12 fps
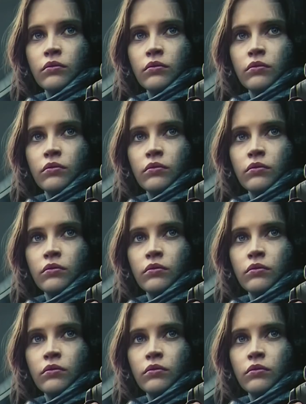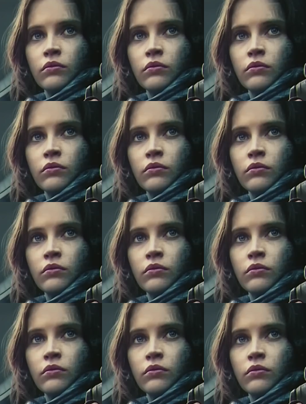
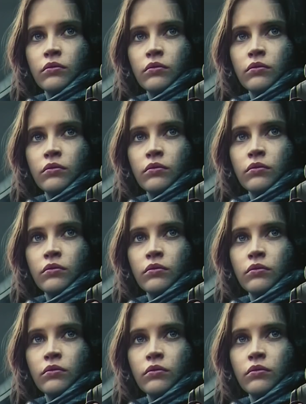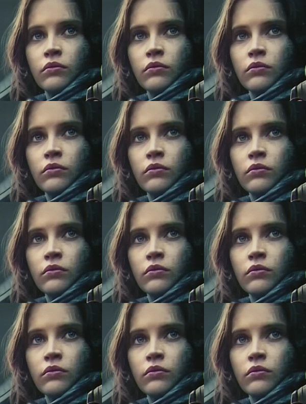
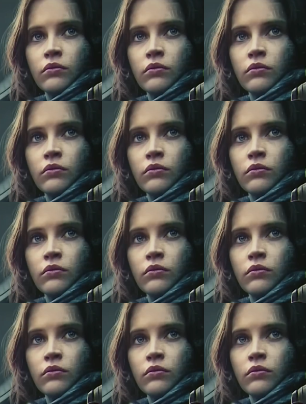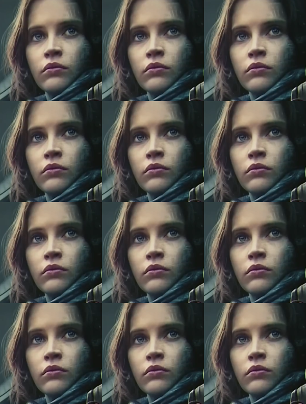
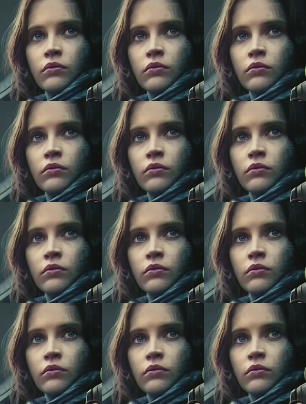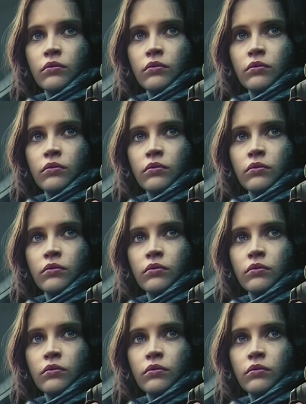The person shown says nothing.